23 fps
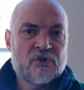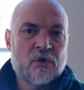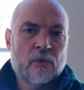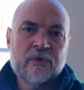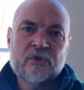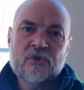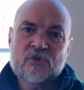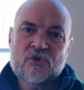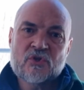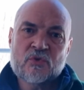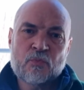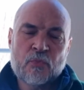
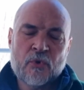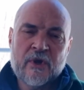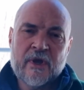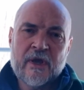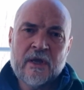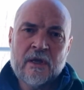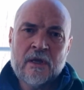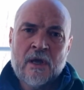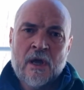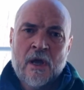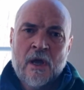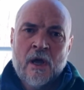So in the
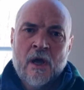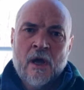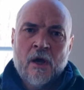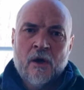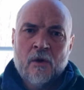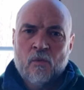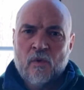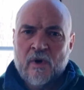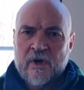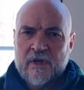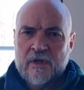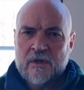spring,
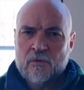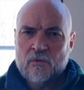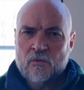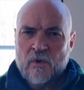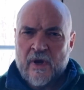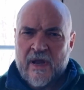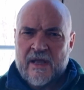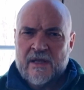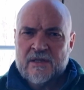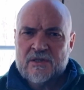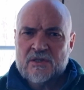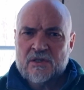when it
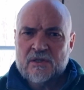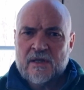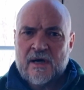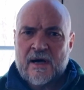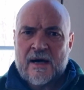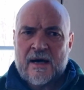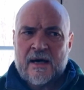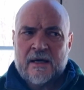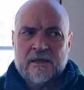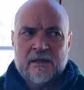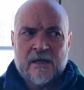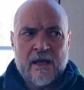rains a
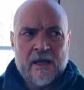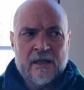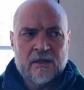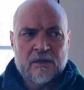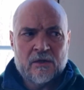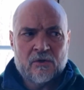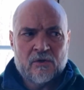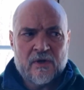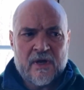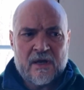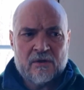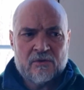lot
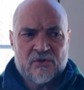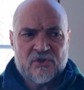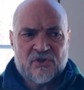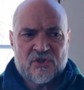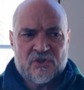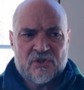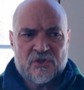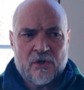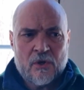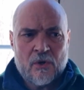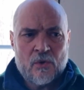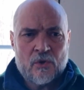and the ground is
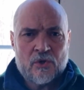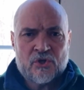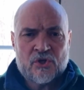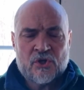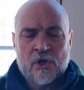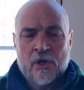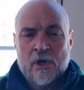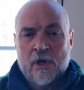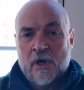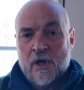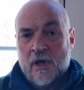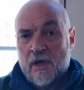
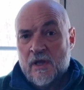soaked,